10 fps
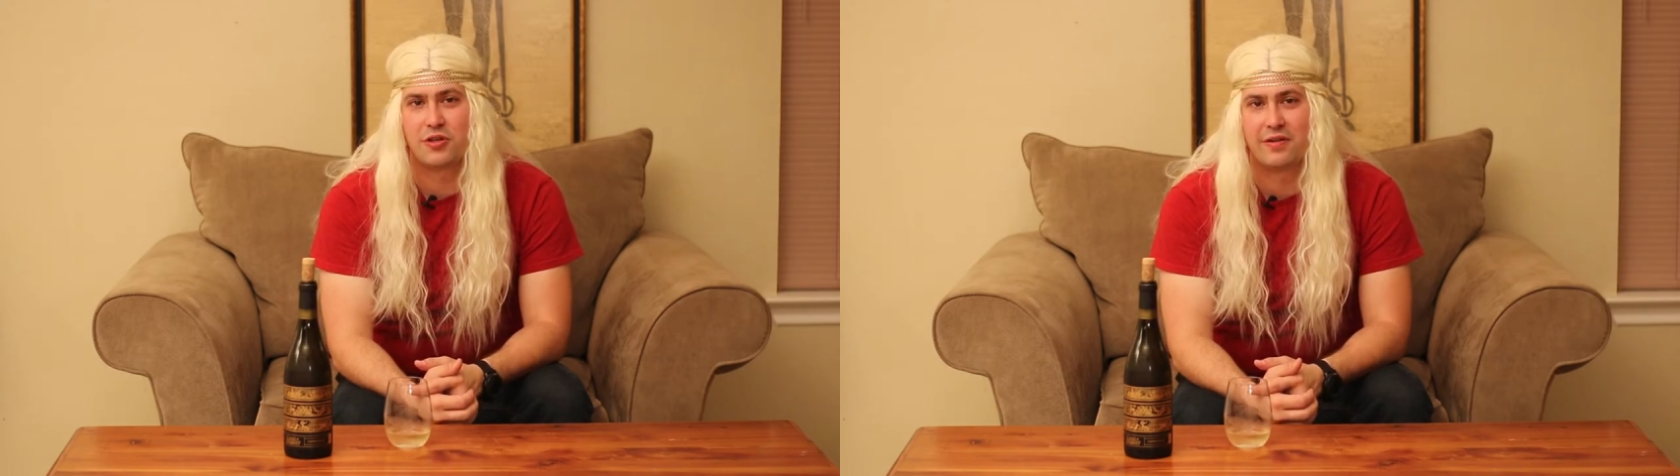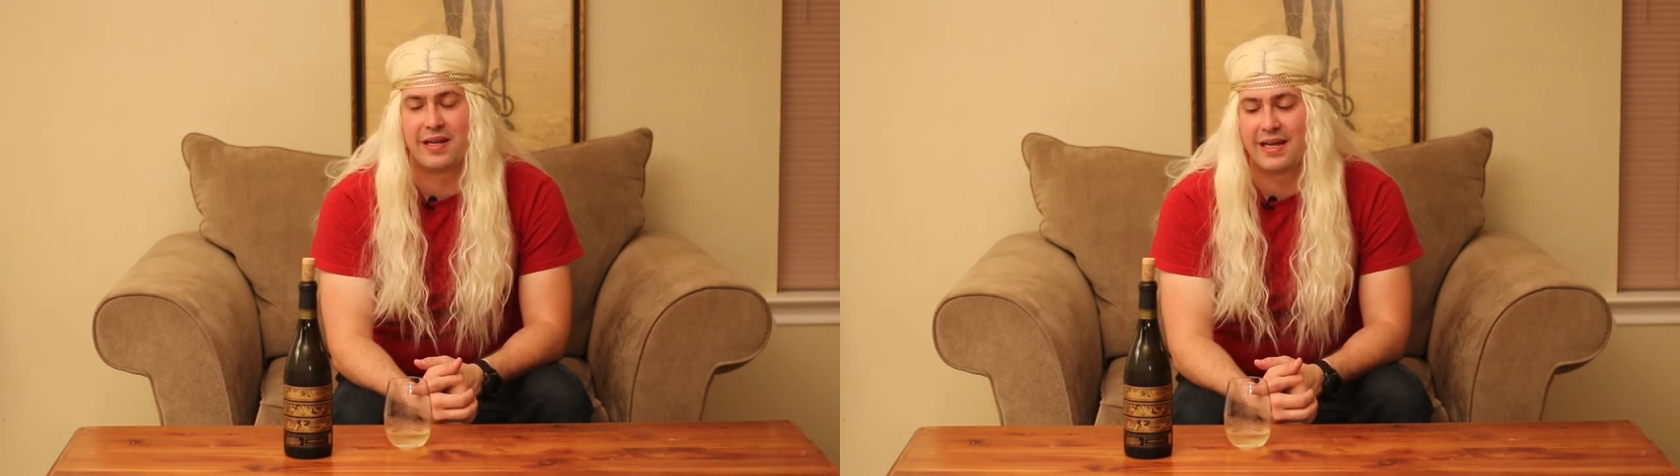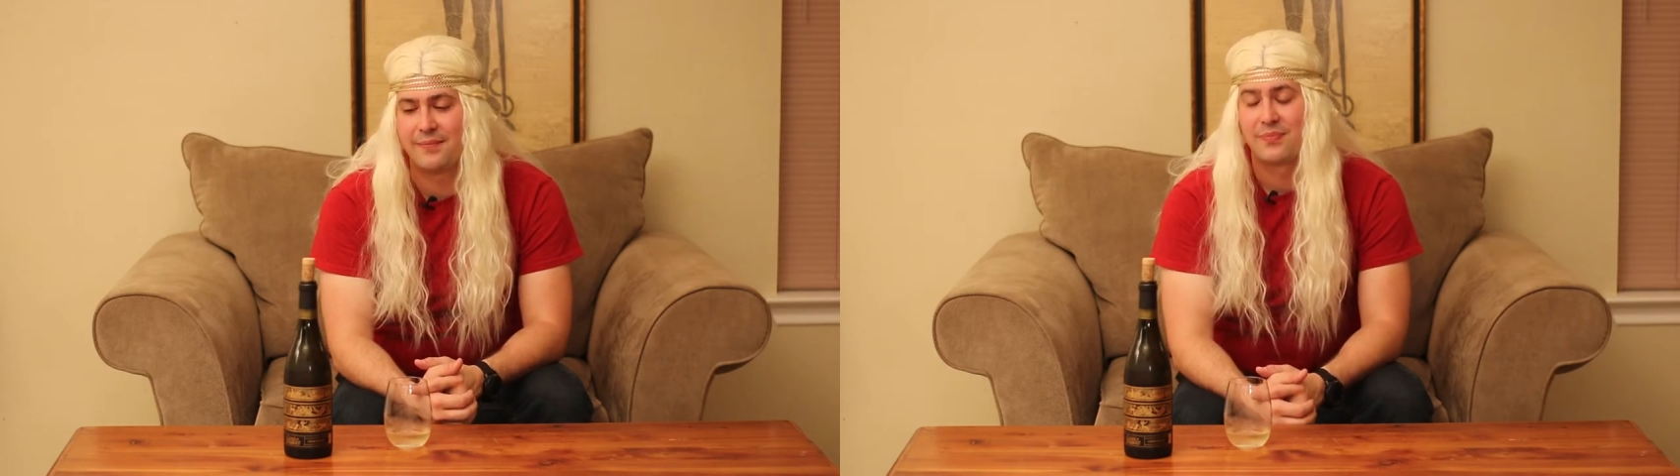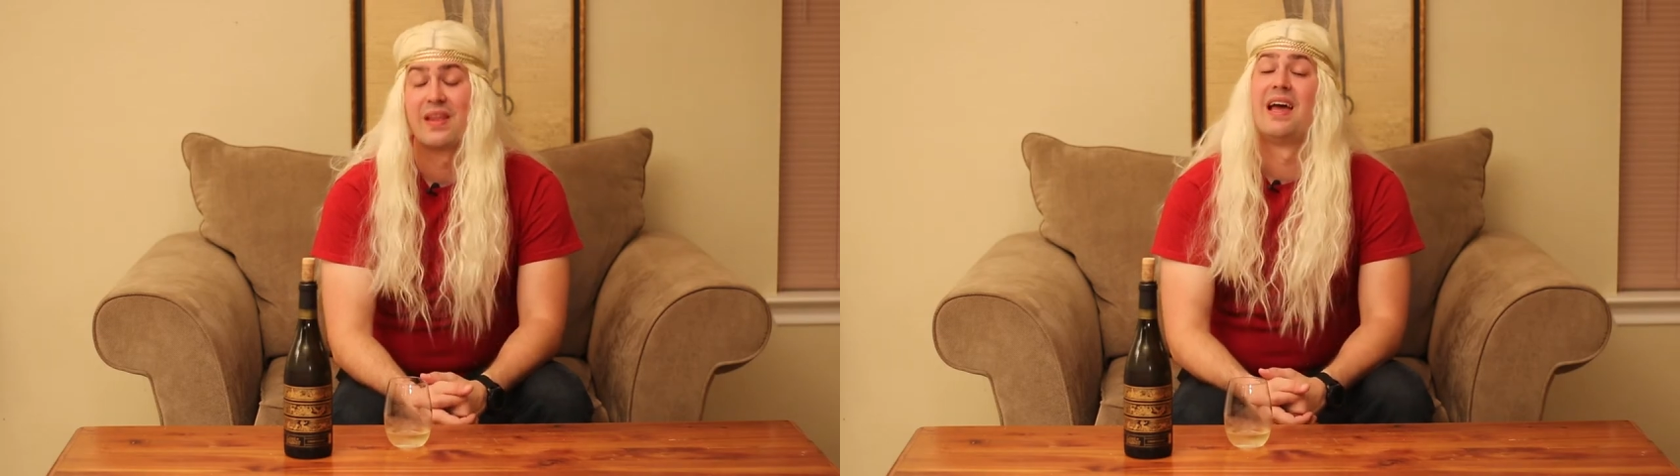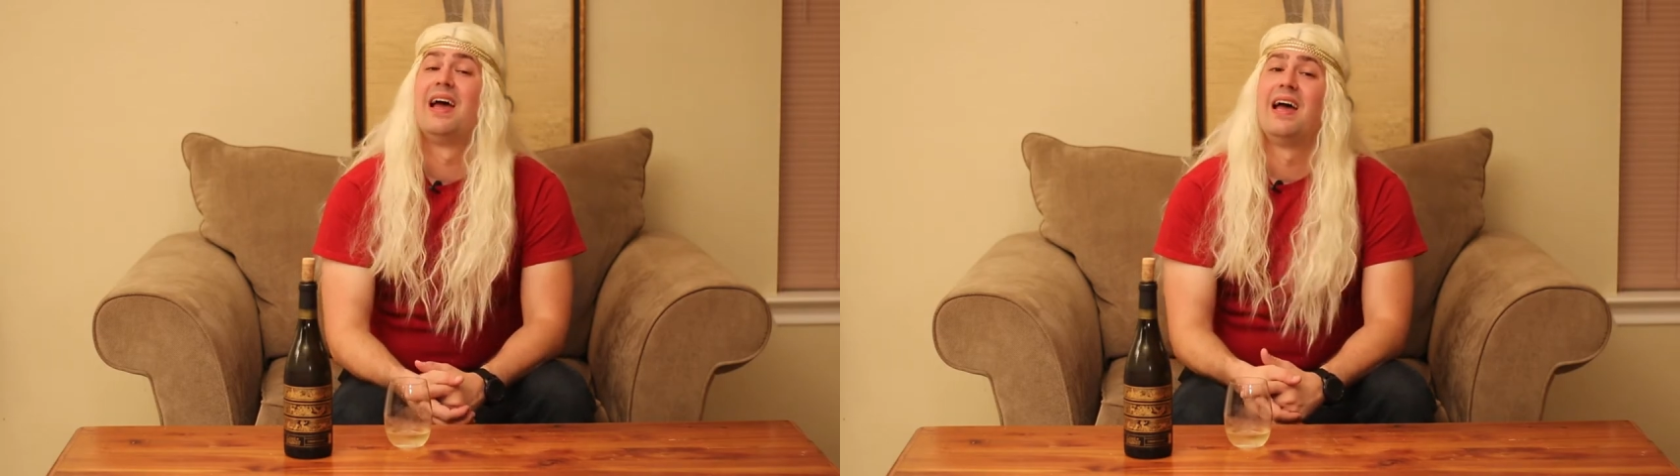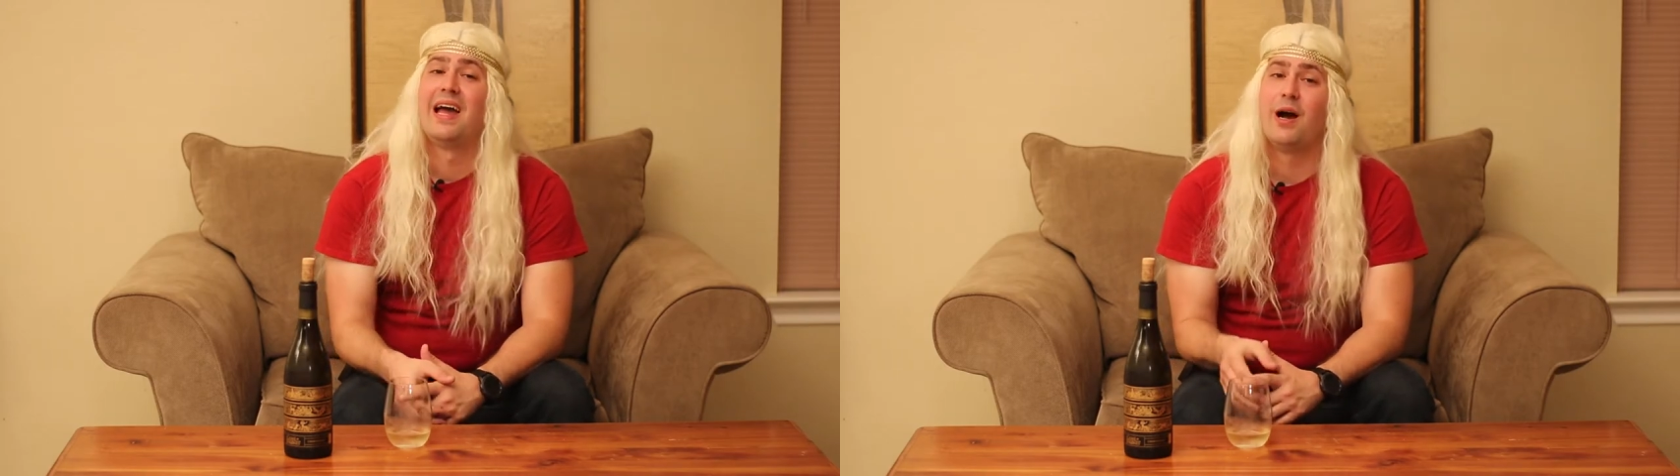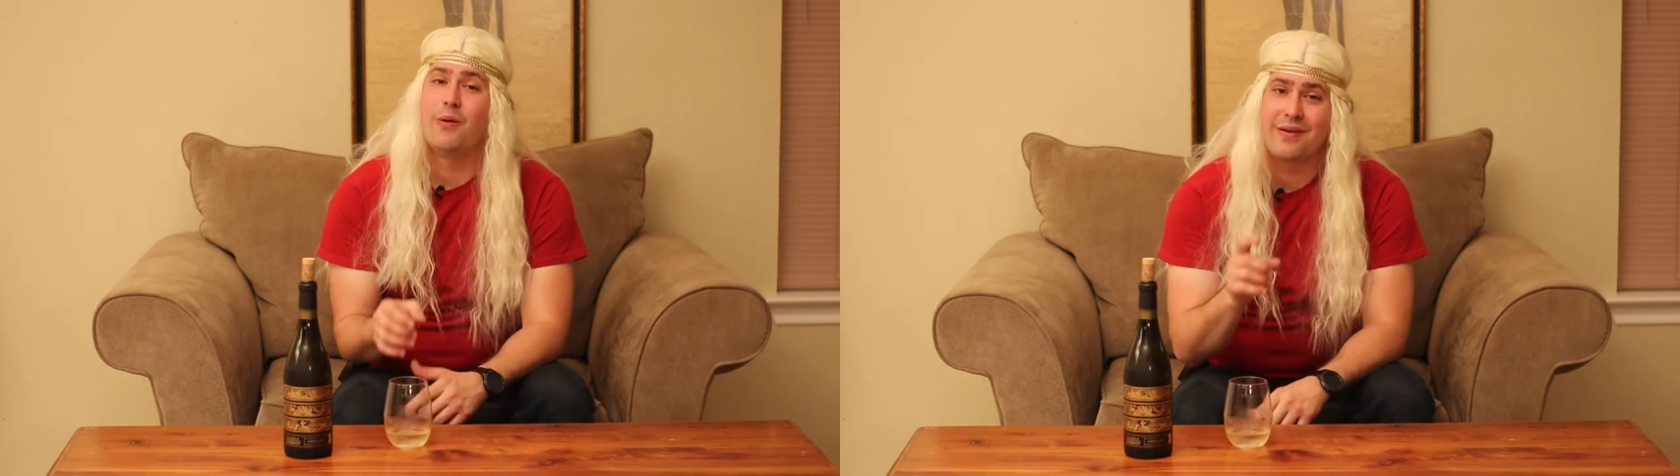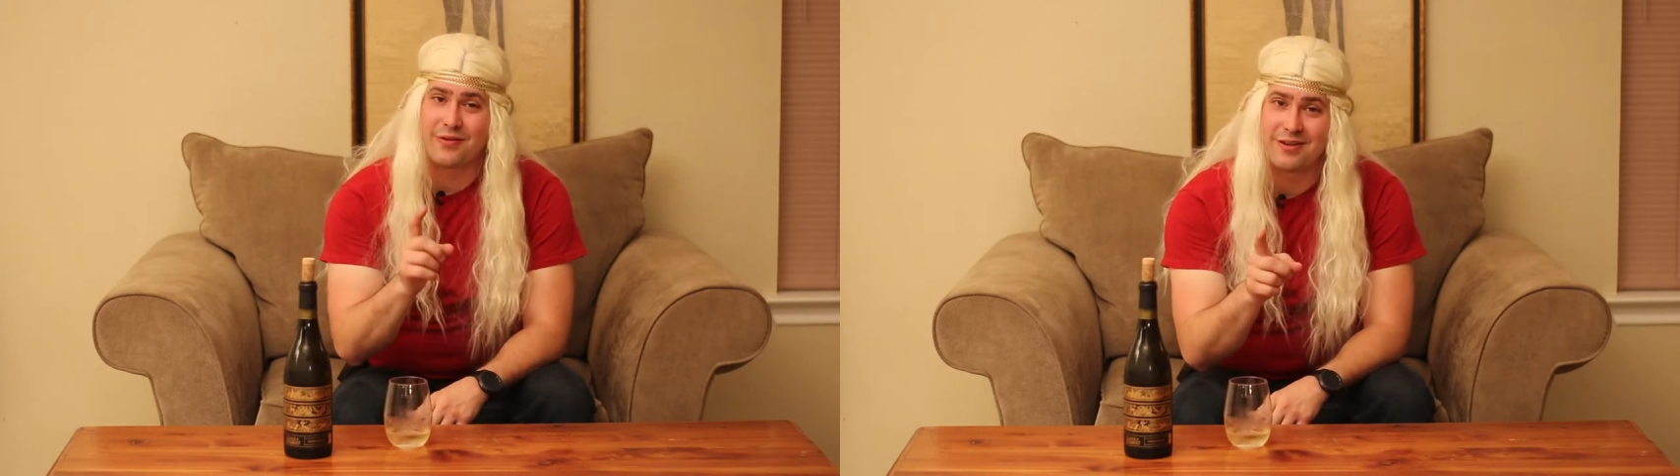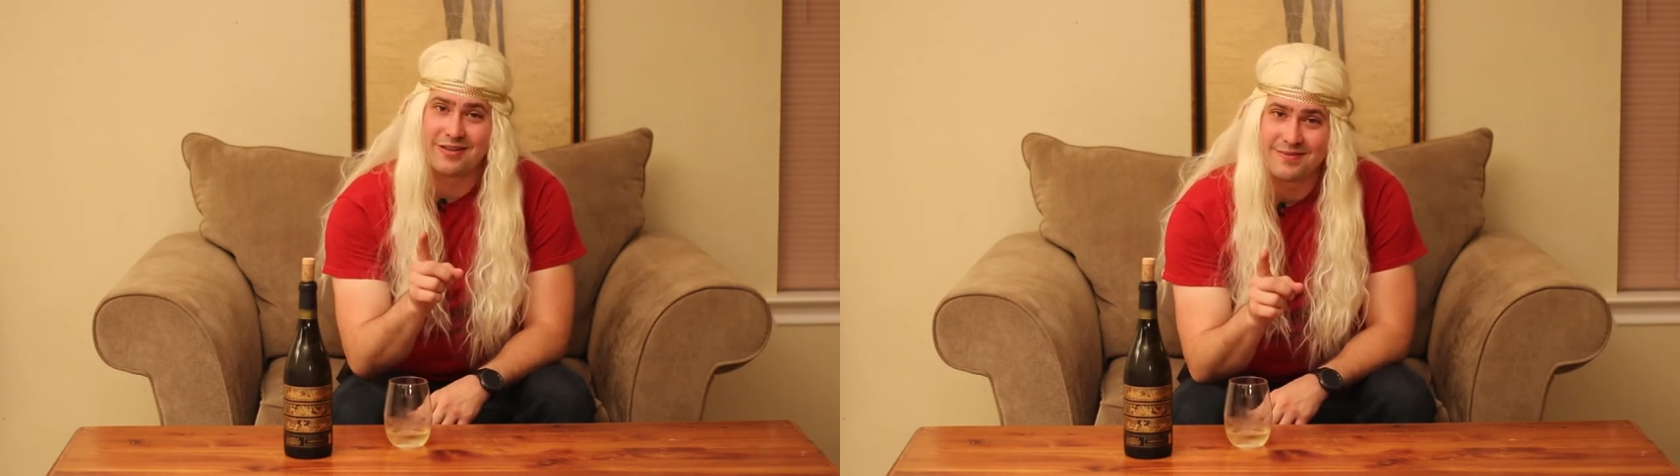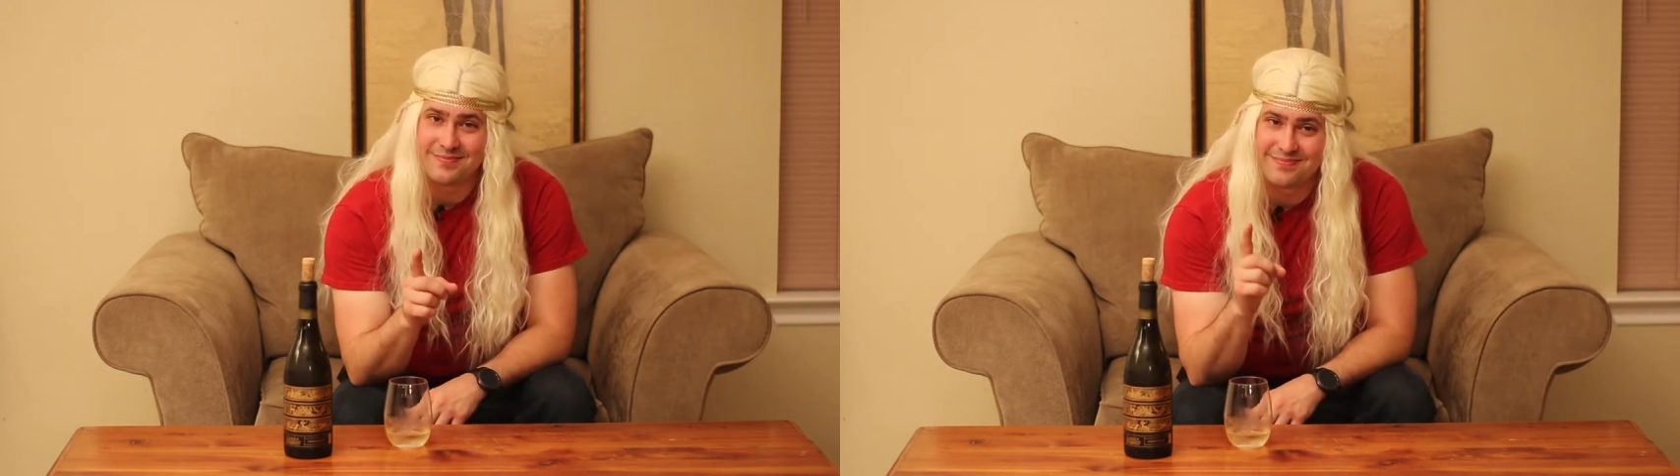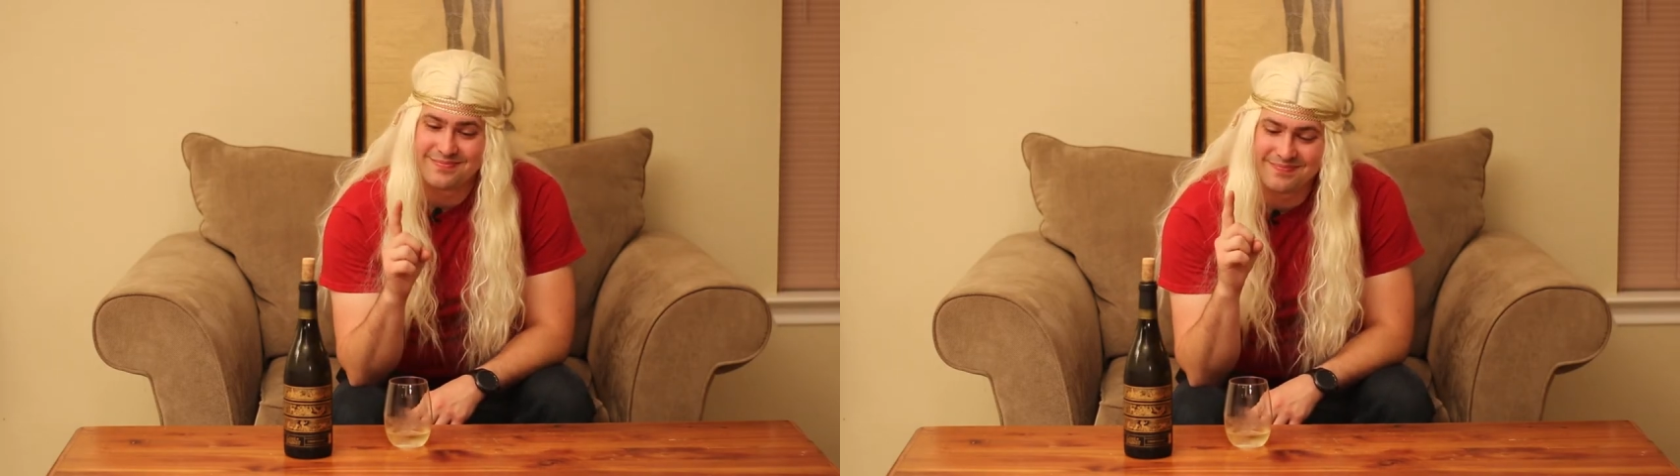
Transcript: Chardonnay. However,